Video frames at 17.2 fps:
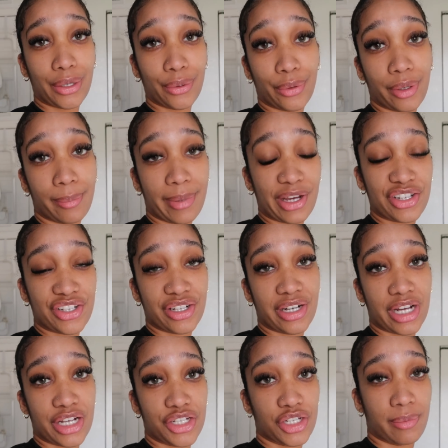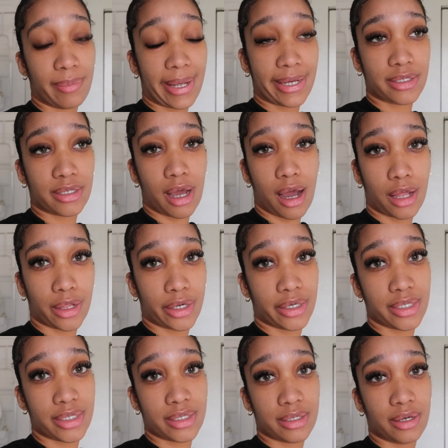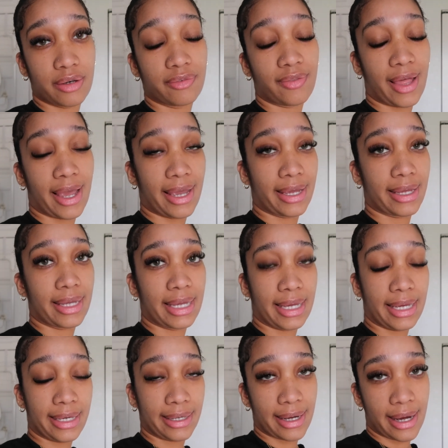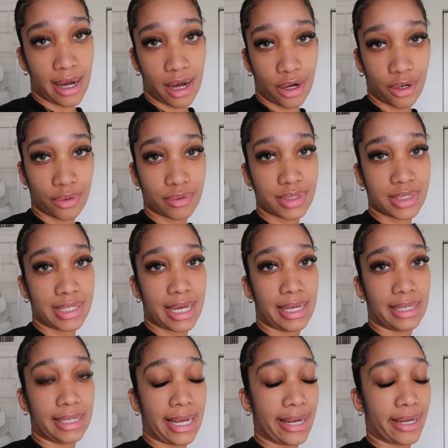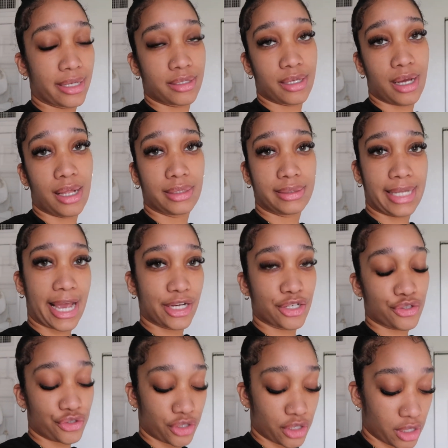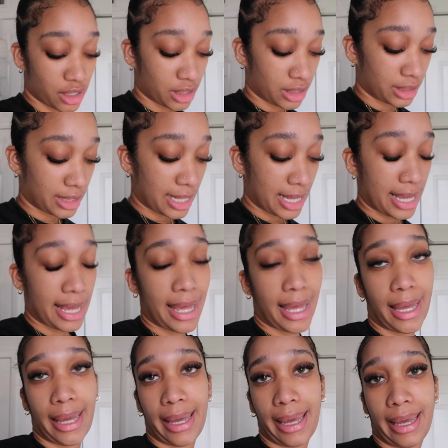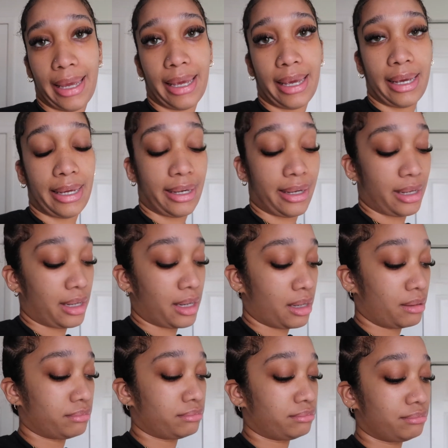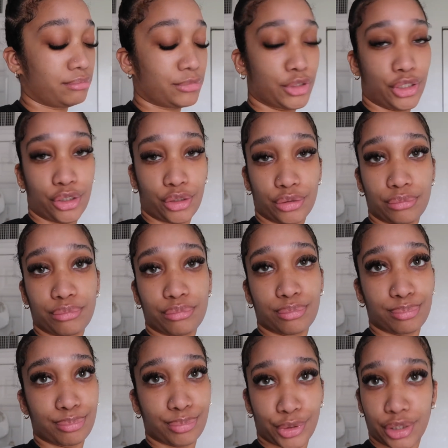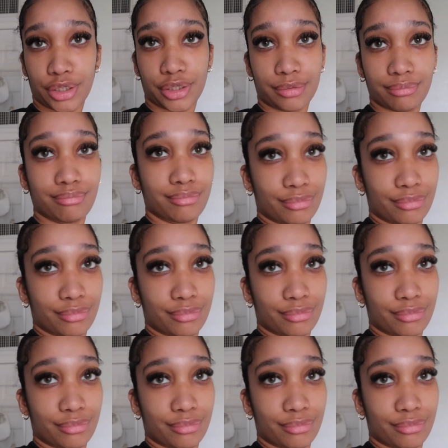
i do want to mention that she makes all her stuff like in-house and like it's all natural and you know good